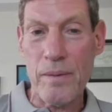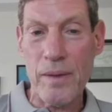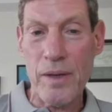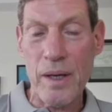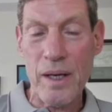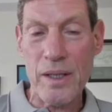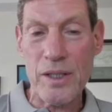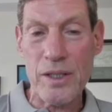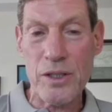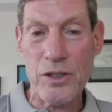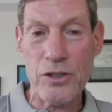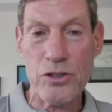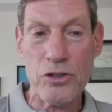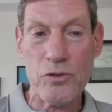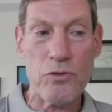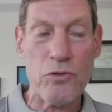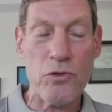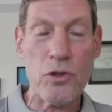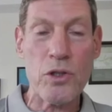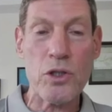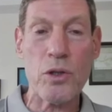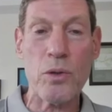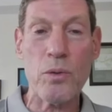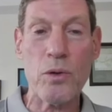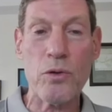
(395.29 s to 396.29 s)
That is,
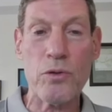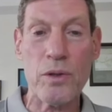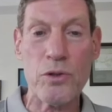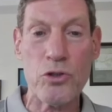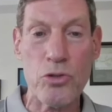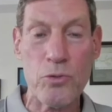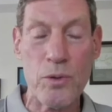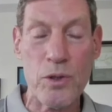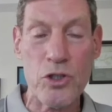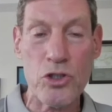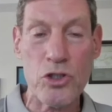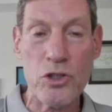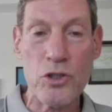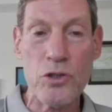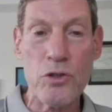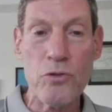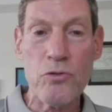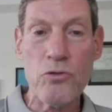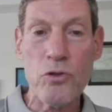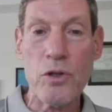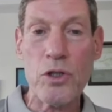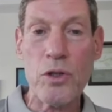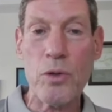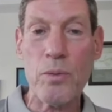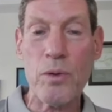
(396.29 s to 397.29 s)
freedom of expression,
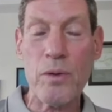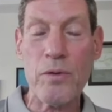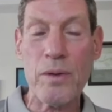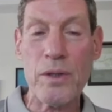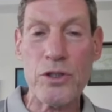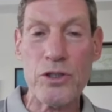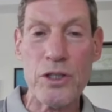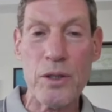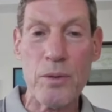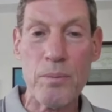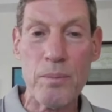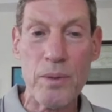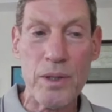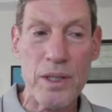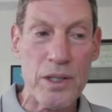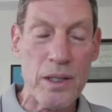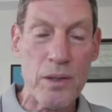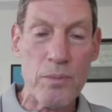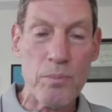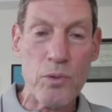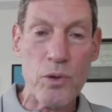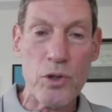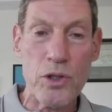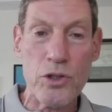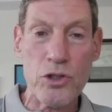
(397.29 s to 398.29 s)
freedom of
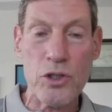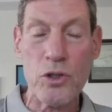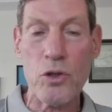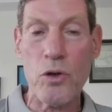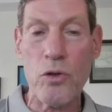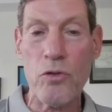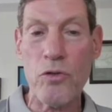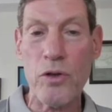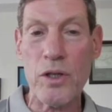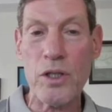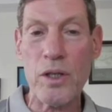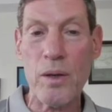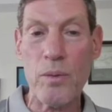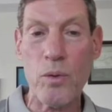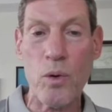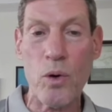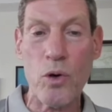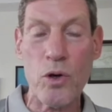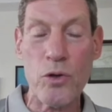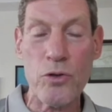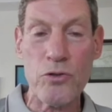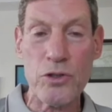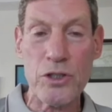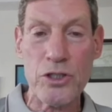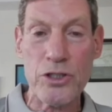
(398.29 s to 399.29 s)
assembly, political freedom,
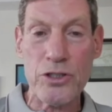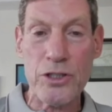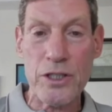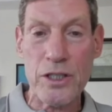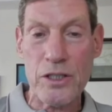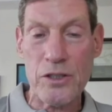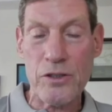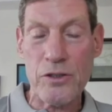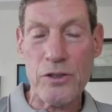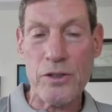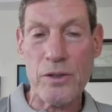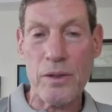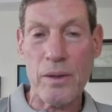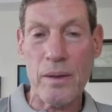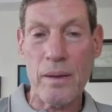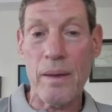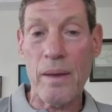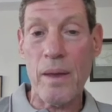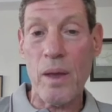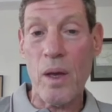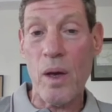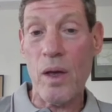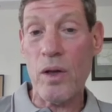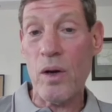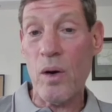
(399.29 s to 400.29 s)
all of these things.
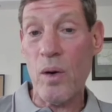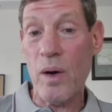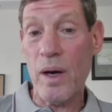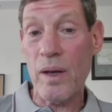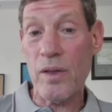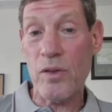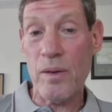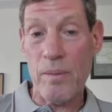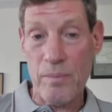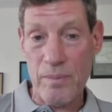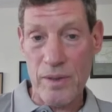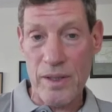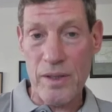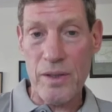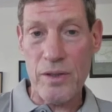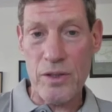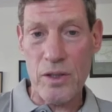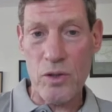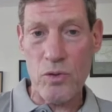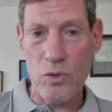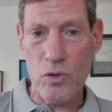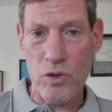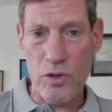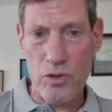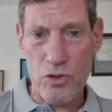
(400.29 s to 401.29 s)
Although I repeat,
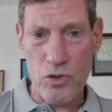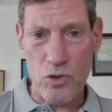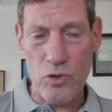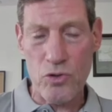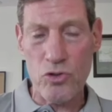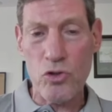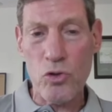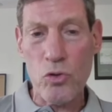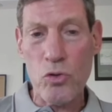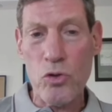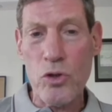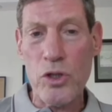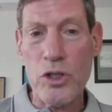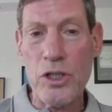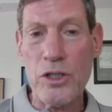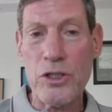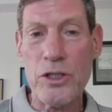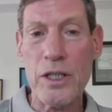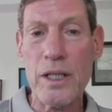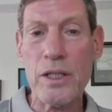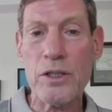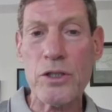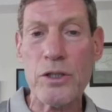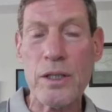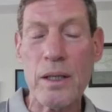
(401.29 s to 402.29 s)
there were those who
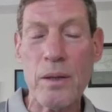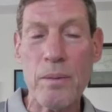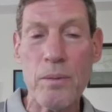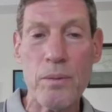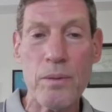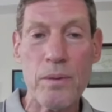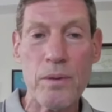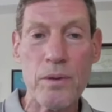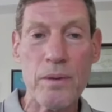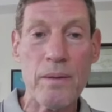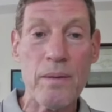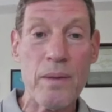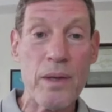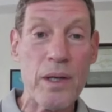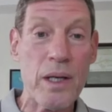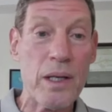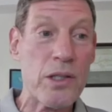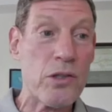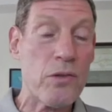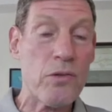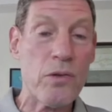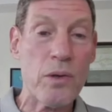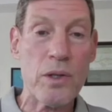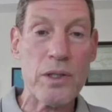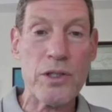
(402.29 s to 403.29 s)
criticized him.
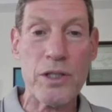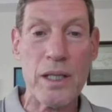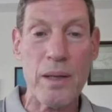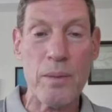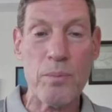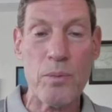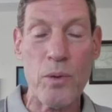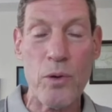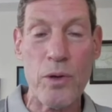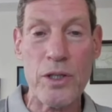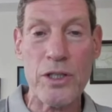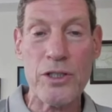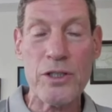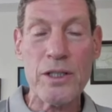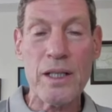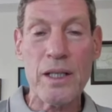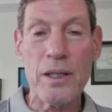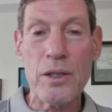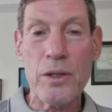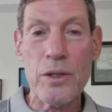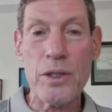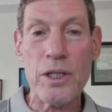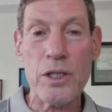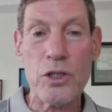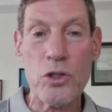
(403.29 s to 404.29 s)
Yes, for example, he
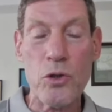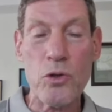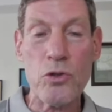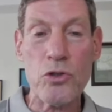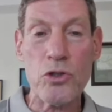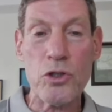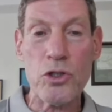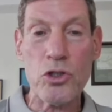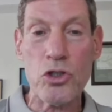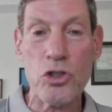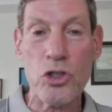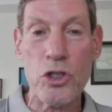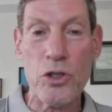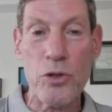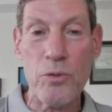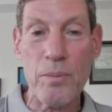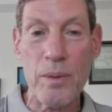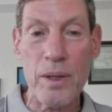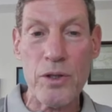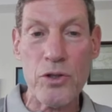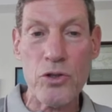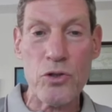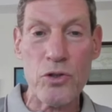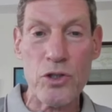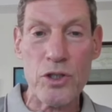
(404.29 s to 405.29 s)
used the shin
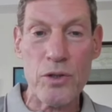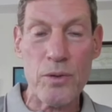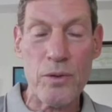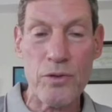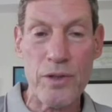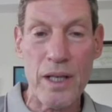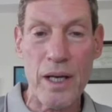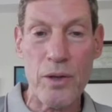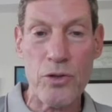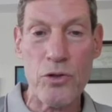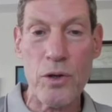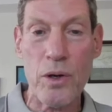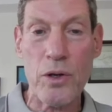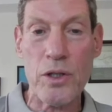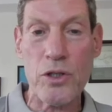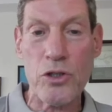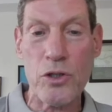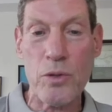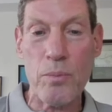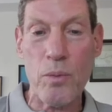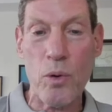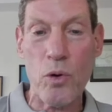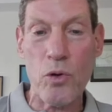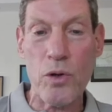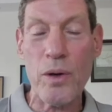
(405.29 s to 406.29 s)
bet to keep tabs on his
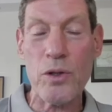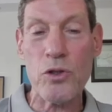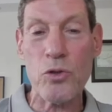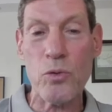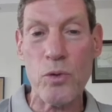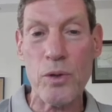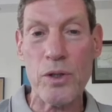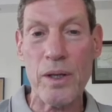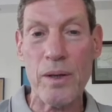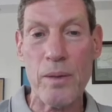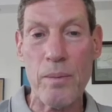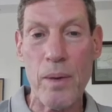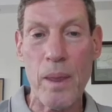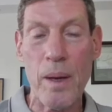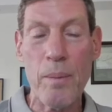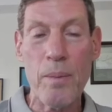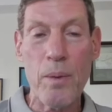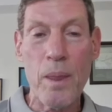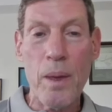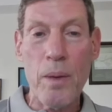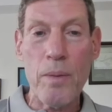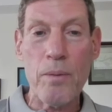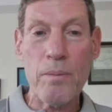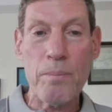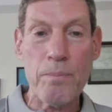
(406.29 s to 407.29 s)
opponents within
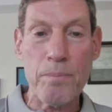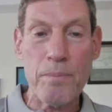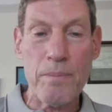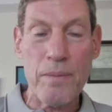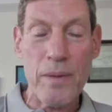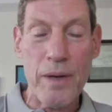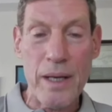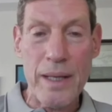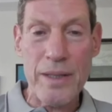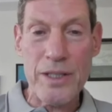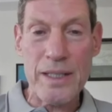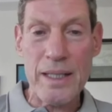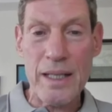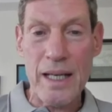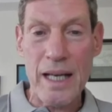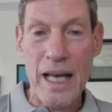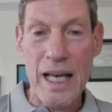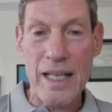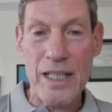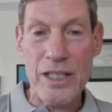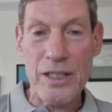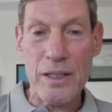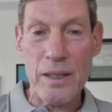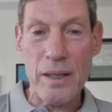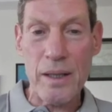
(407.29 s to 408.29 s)
Mapam. That's an
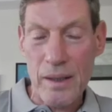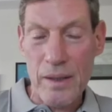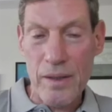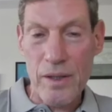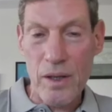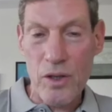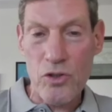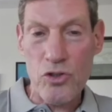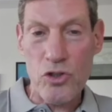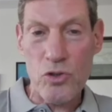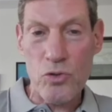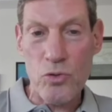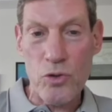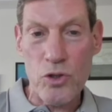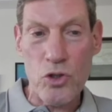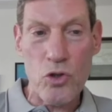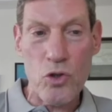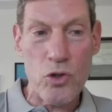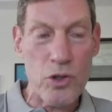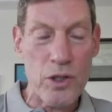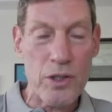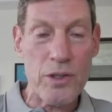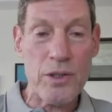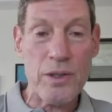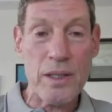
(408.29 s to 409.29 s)
act, how should we
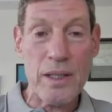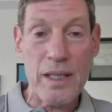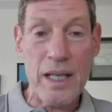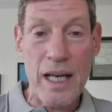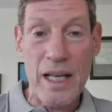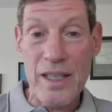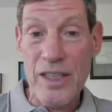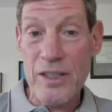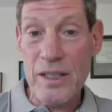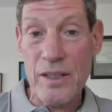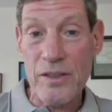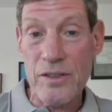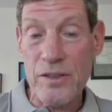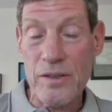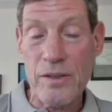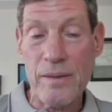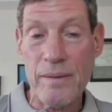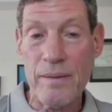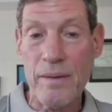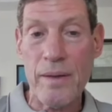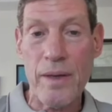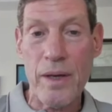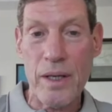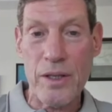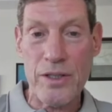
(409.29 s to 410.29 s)
call it? An act that's,
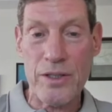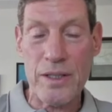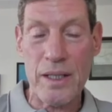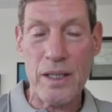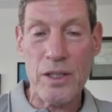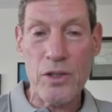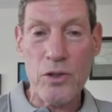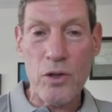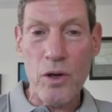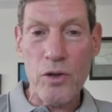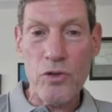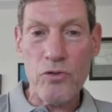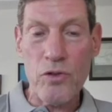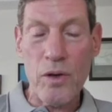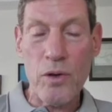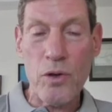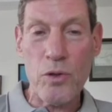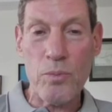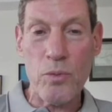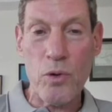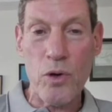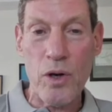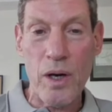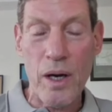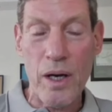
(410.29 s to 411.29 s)
let's say, not
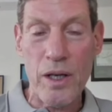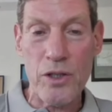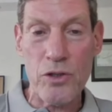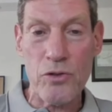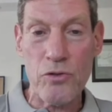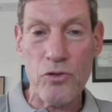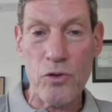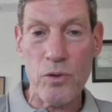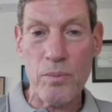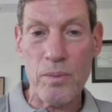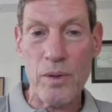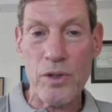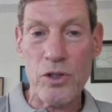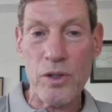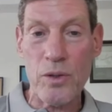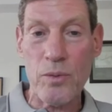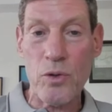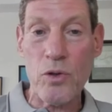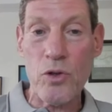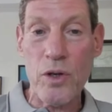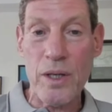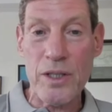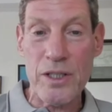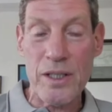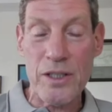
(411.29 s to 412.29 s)
very polite from a
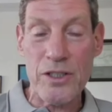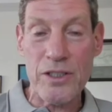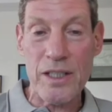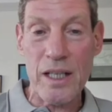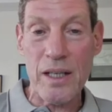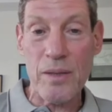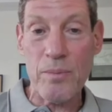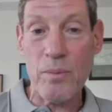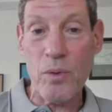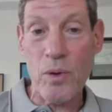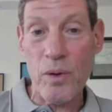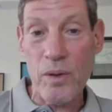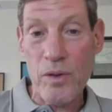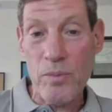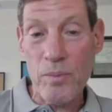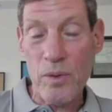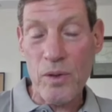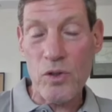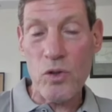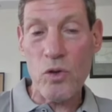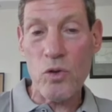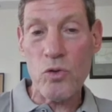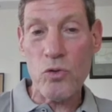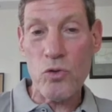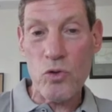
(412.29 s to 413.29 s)
democratic standpoint,
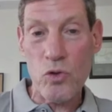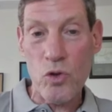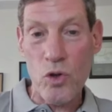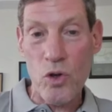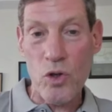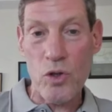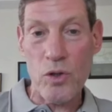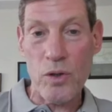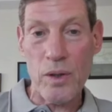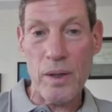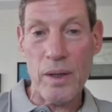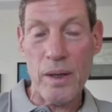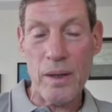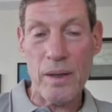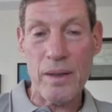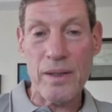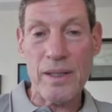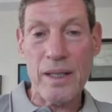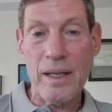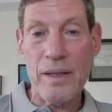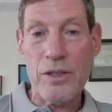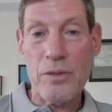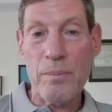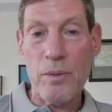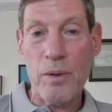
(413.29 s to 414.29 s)
but overall,
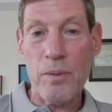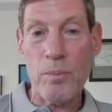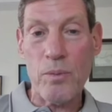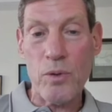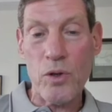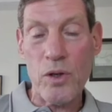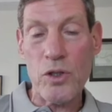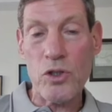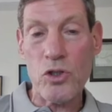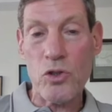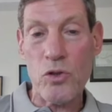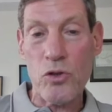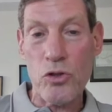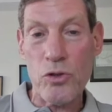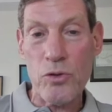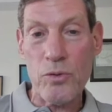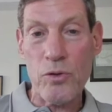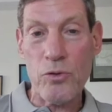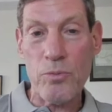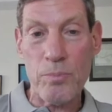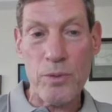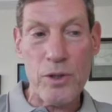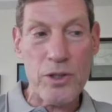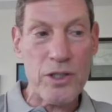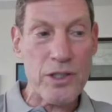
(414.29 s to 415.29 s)
yes, people accuse him
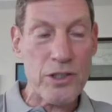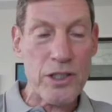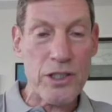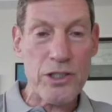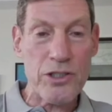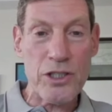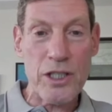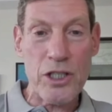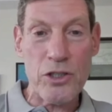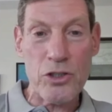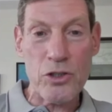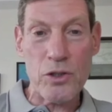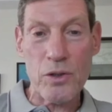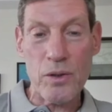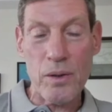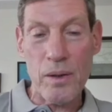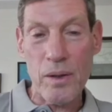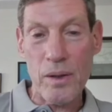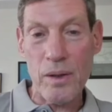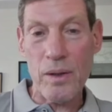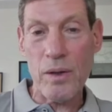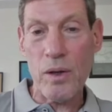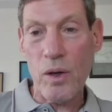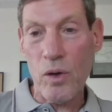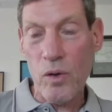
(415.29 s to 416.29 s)
of being a dictator.
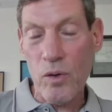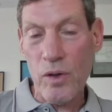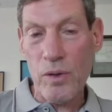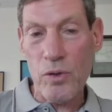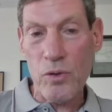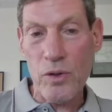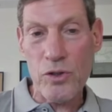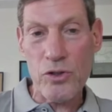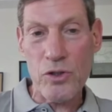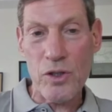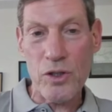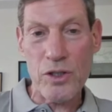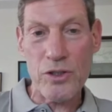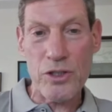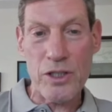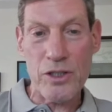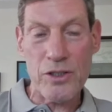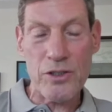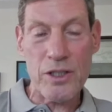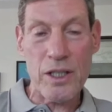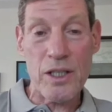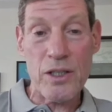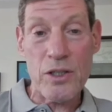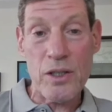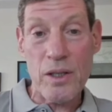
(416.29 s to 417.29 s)
No, he was not a
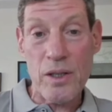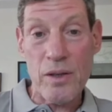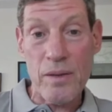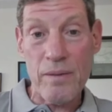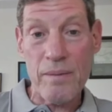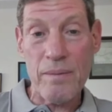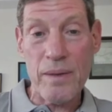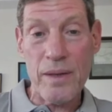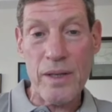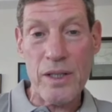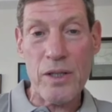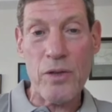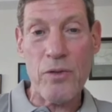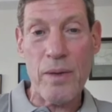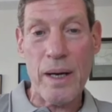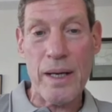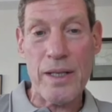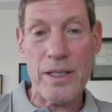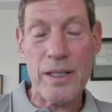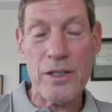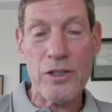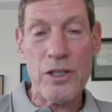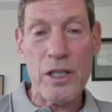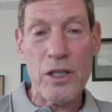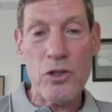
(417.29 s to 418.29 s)
dictator. He ran
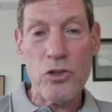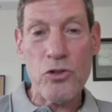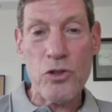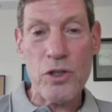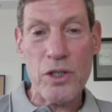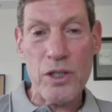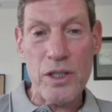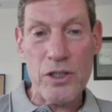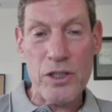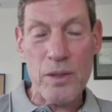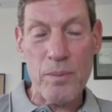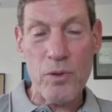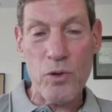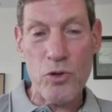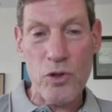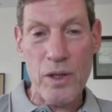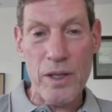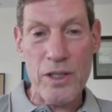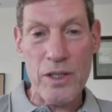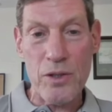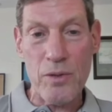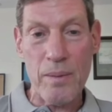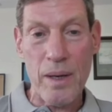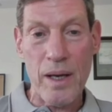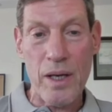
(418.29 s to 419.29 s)
this country in a
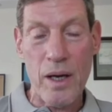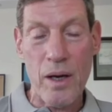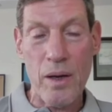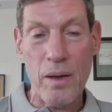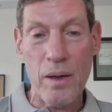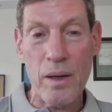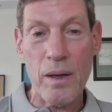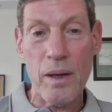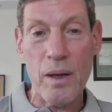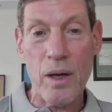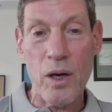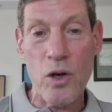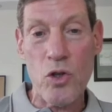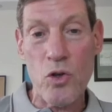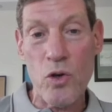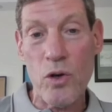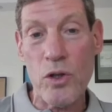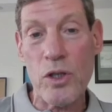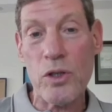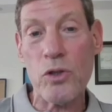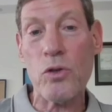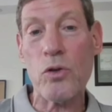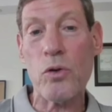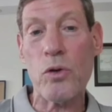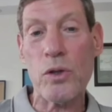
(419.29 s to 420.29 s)
democratic manner,
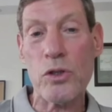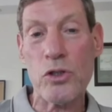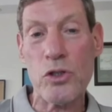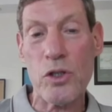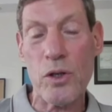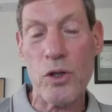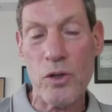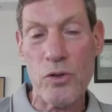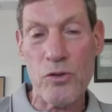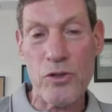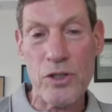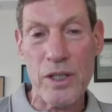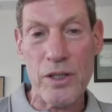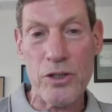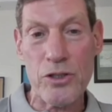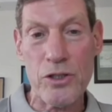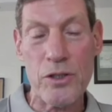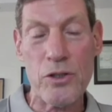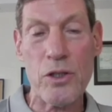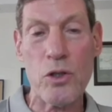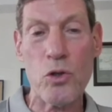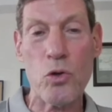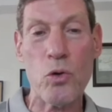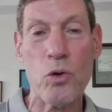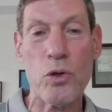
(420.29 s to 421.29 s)
according to the
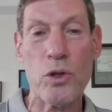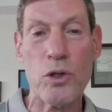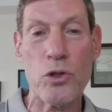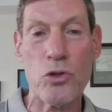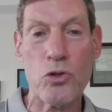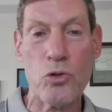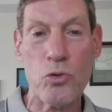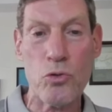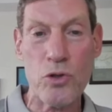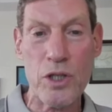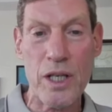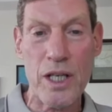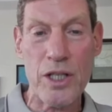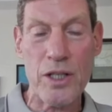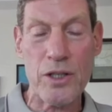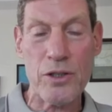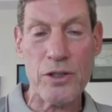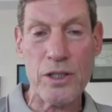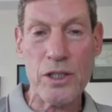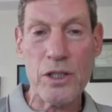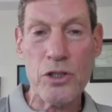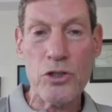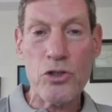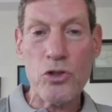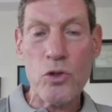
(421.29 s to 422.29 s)
circumstances, according to
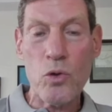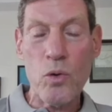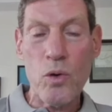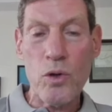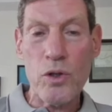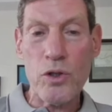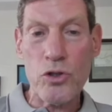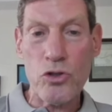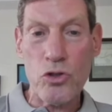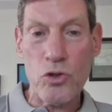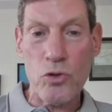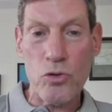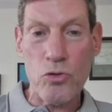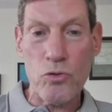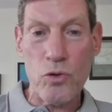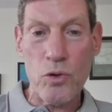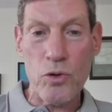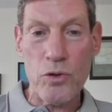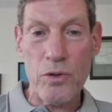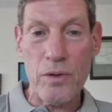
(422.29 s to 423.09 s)
reality, and so on and so forth.